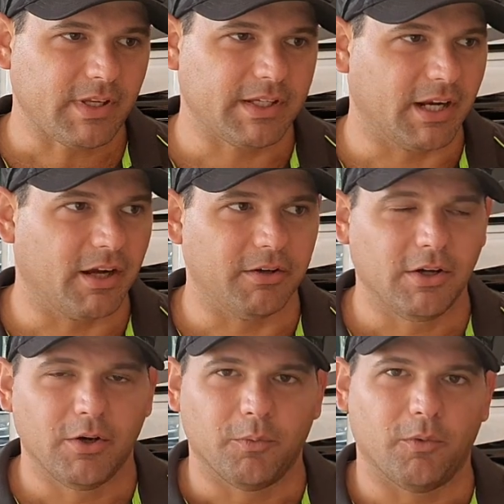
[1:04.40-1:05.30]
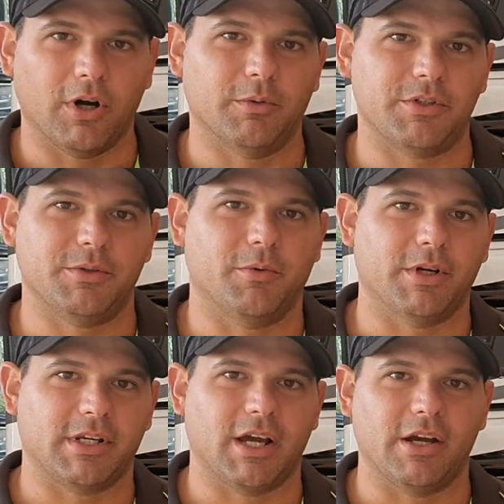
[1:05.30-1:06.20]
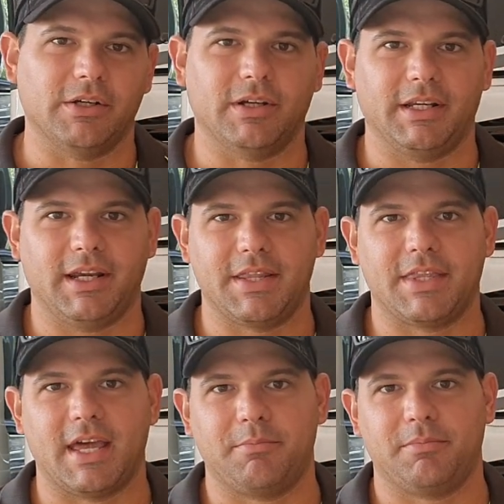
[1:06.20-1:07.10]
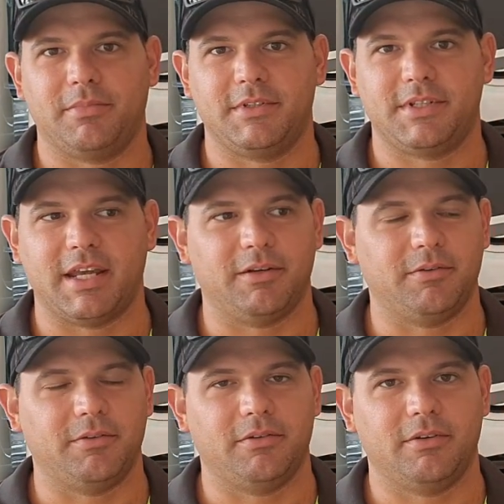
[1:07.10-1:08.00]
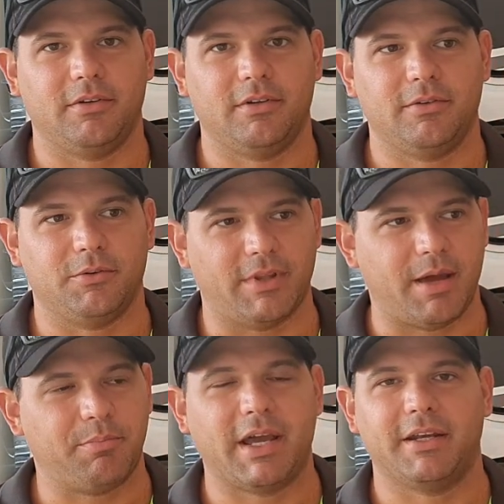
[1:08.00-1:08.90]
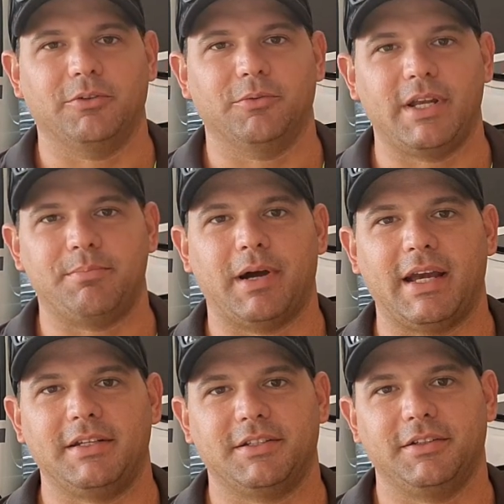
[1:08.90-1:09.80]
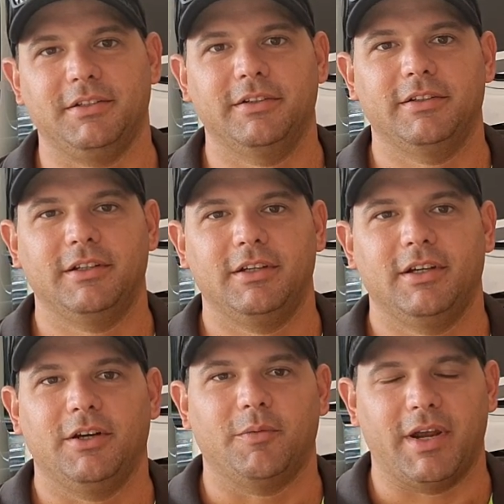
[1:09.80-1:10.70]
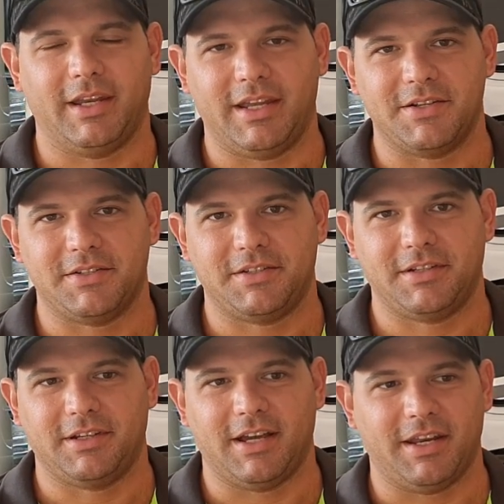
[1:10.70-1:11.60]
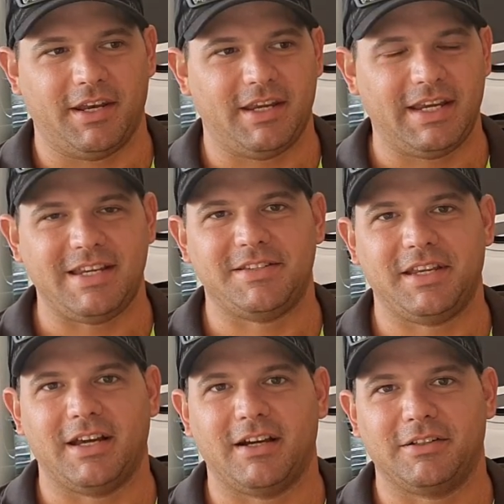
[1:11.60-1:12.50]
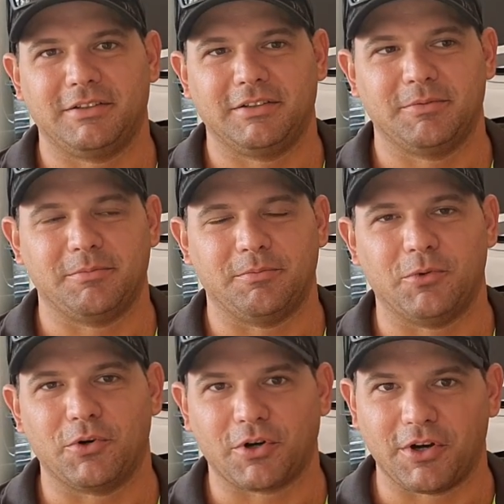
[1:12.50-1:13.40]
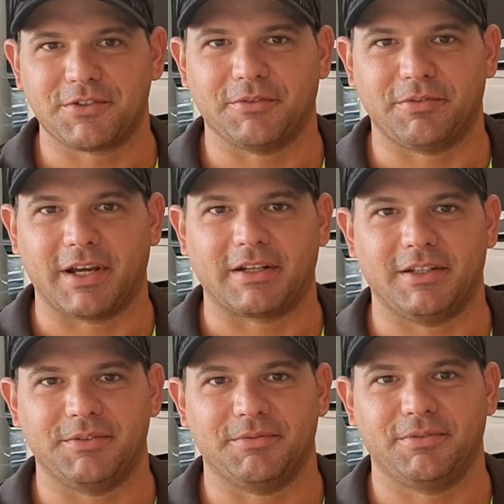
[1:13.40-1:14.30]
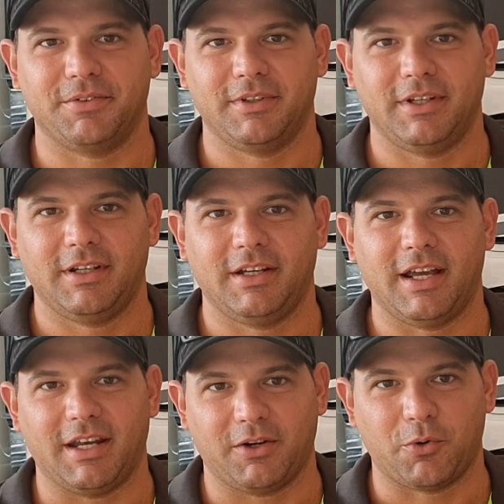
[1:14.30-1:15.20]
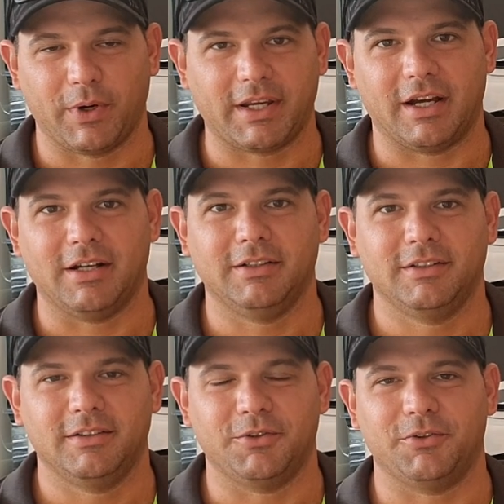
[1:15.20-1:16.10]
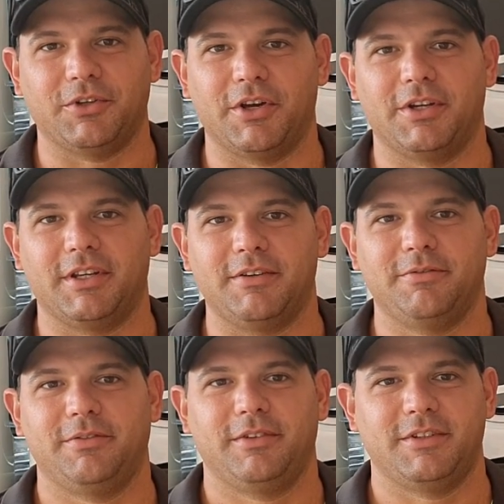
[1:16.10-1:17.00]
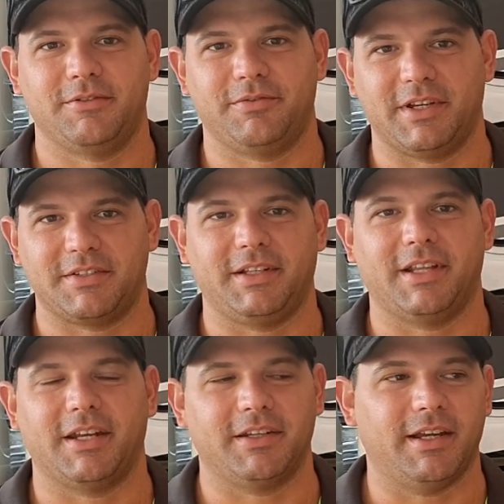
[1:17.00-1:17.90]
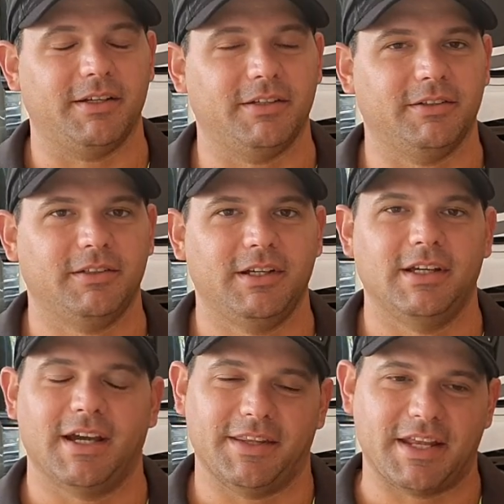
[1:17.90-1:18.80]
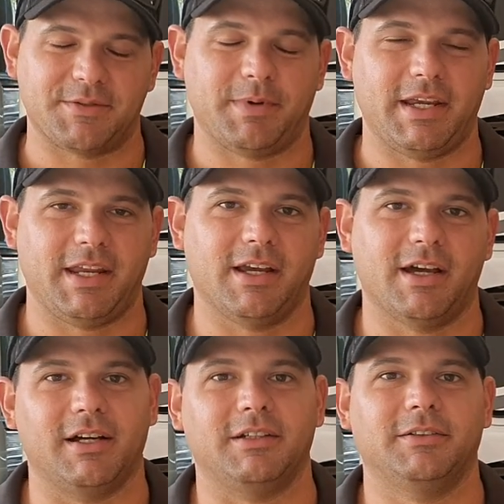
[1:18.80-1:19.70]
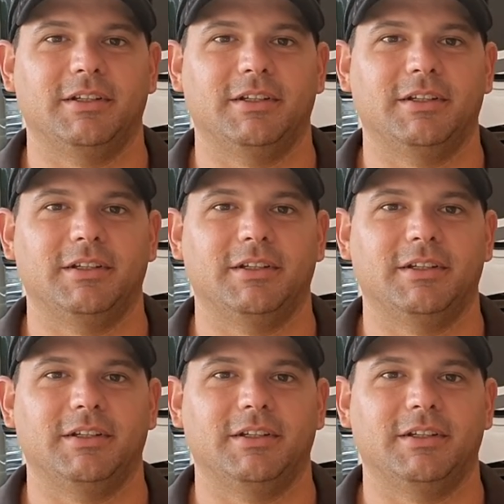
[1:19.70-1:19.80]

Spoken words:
You know, why would you want to go and get that dent or that panel repainted when there's an easier, more cost-effective and quicker alternative to fixing that dent? And that's PDR.